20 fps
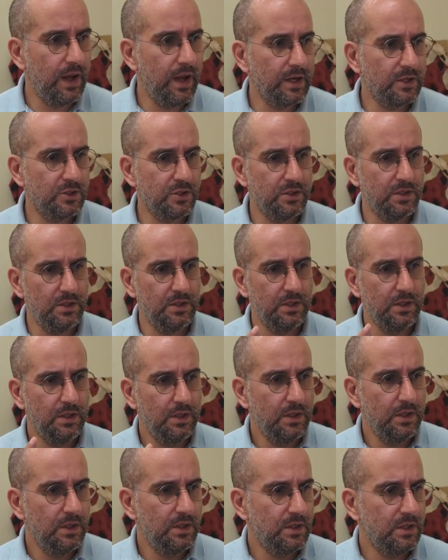actually,
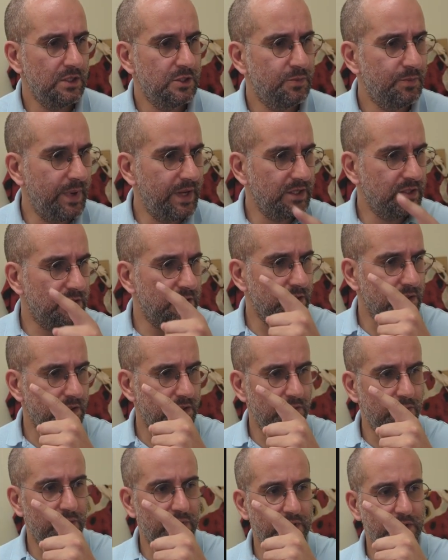
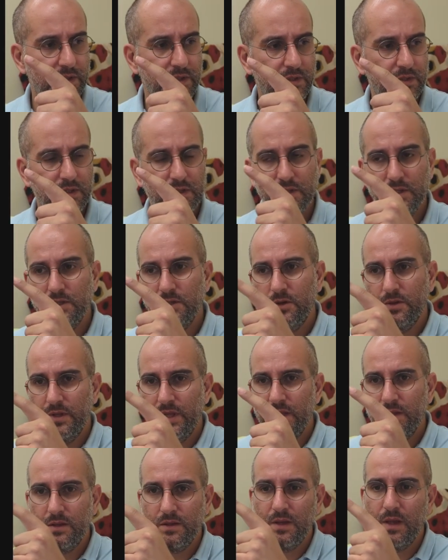especially where is it? It's on
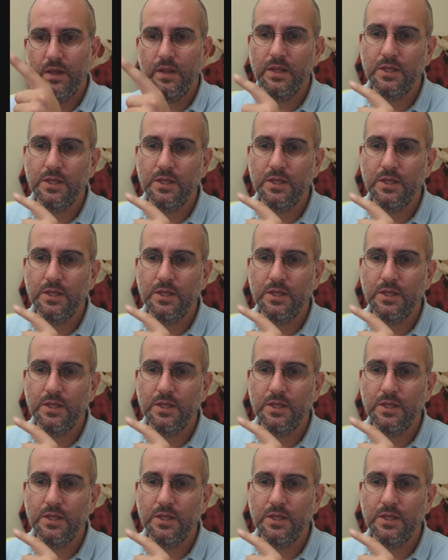that side,